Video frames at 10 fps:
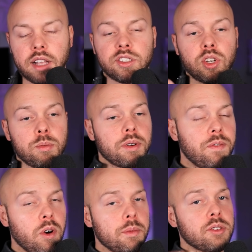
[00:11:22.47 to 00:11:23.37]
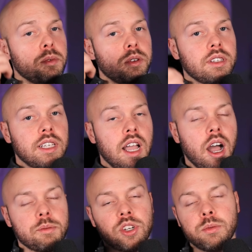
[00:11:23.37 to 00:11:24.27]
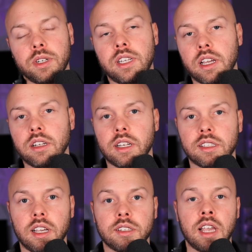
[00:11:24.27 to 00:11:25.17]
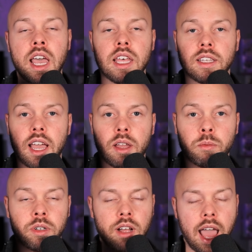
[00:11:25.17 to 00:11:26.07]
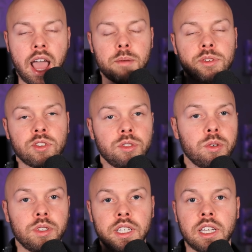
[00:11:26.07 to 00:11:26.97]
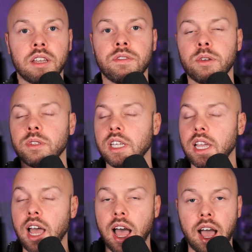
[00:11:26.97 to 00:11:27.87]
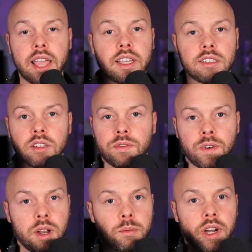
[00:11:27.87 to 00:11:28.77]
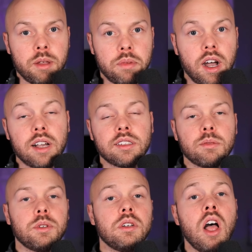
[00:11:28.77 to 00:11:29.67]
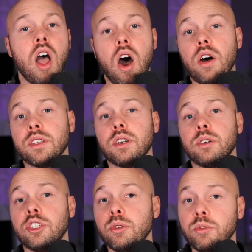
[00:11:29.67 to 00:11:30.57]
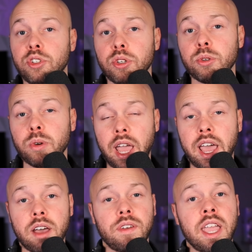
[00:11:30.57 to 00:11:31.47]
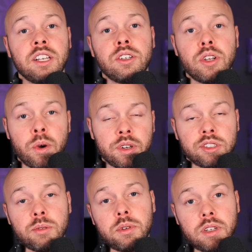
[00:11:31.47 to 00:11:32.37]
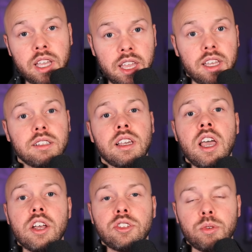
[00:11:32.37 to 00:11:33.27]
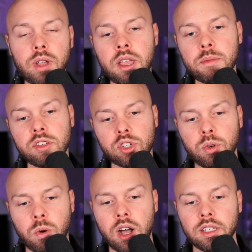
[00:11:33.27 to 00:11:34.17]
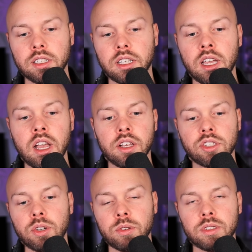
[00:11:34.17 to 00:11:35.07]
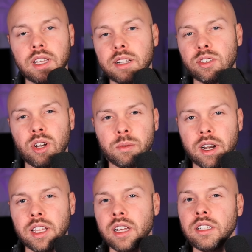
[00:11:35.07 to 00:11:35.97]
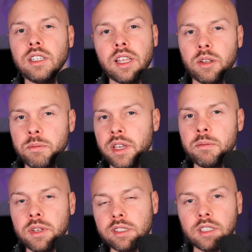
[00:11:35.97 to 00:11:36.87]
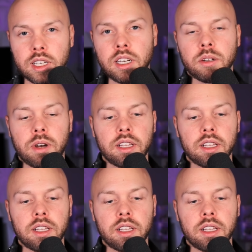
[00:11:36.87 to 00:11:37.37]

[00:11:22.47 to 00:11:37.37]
And so performance mode is the option with DLSS that will absolutely give you the highest frame rate possible, although you do have a noticeable hit to image quality. So that's already a little bit misleading right